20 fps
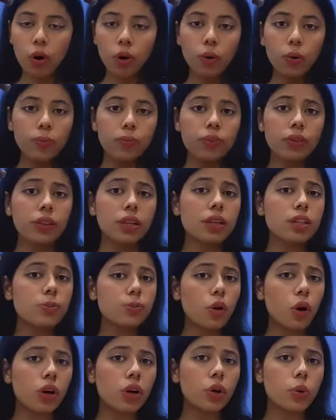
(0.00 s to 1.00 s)
Now
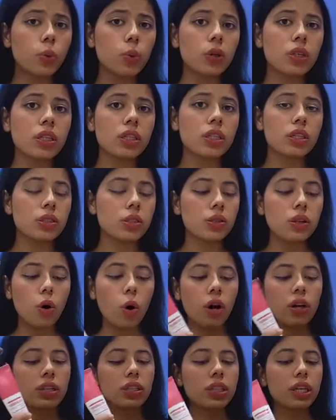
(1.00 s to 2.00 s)
this product was
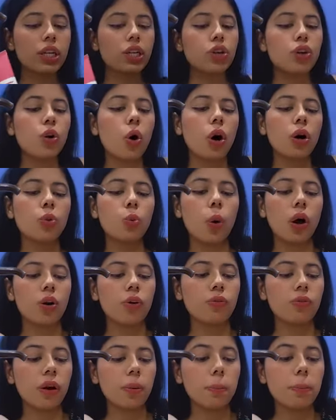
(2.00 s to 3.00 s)
honestly not
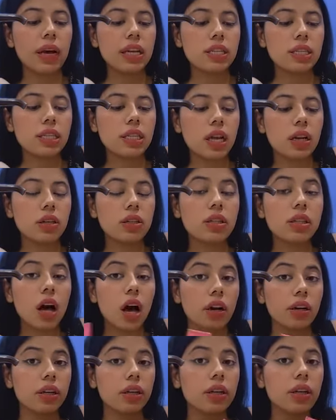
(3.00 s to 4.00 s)
one of our best sellers
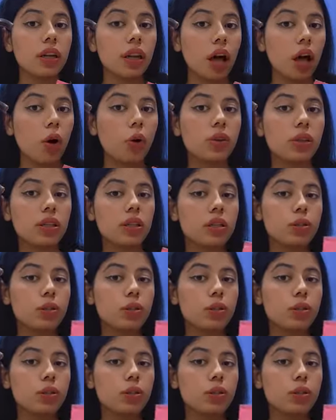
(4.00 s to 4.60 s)
until now.